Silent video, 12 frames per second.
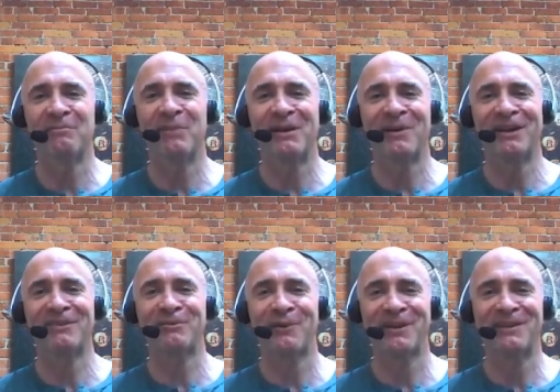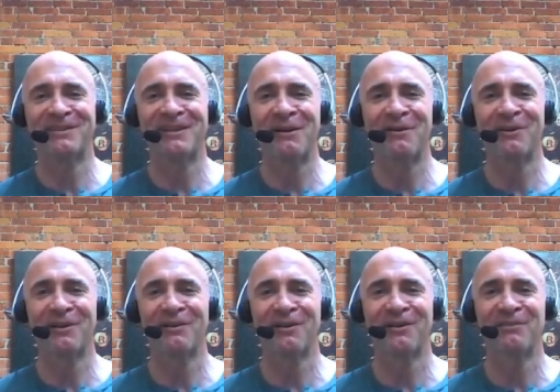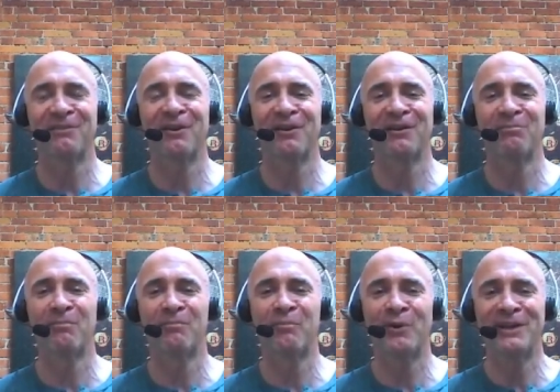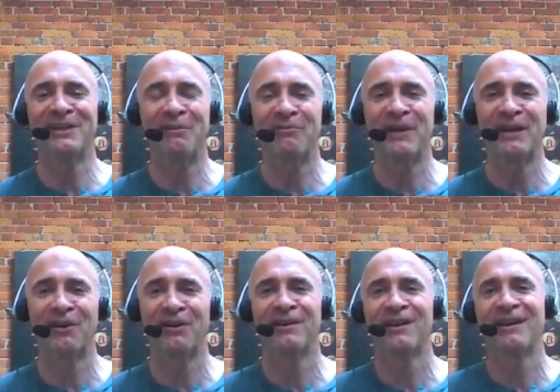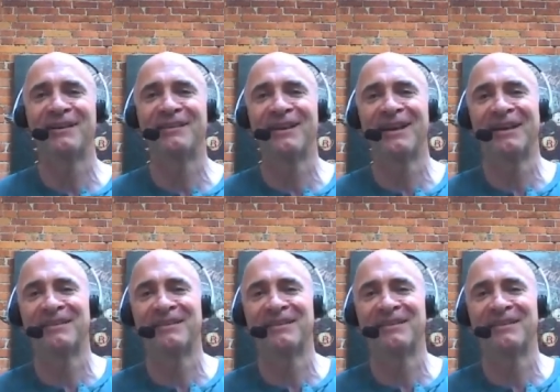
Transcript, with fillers: many of my stories, you know, are pointing the finger at